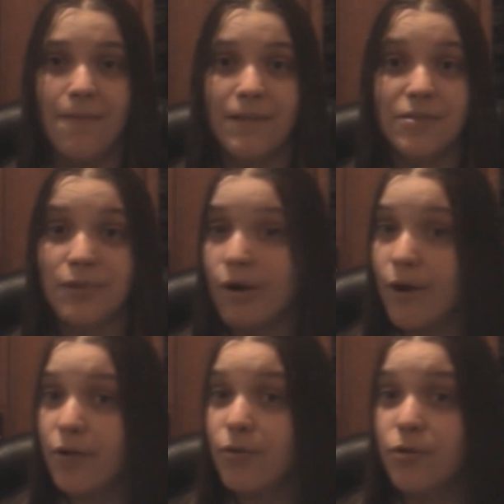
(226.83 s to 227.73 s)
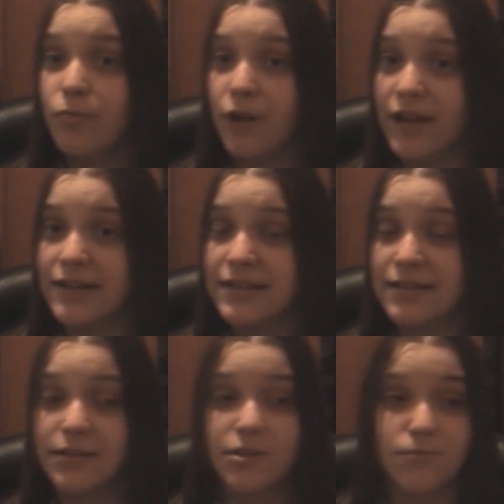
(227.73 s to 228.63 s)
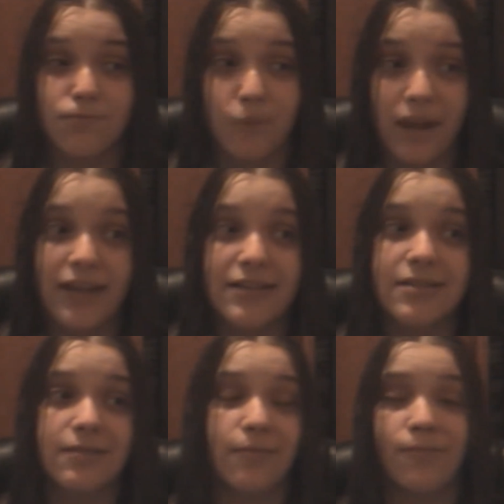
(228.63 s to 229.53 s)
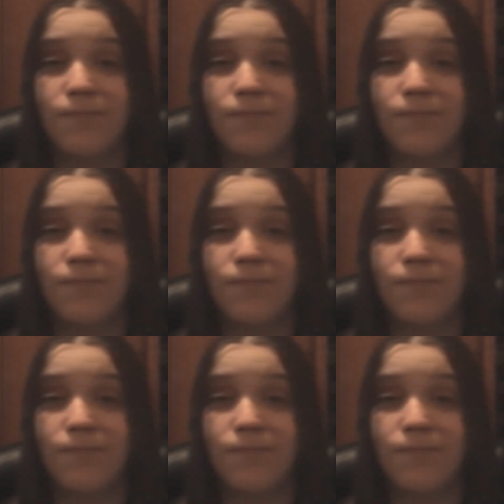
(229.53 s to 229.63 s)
Because we don't want to ruin wigs, because wigs,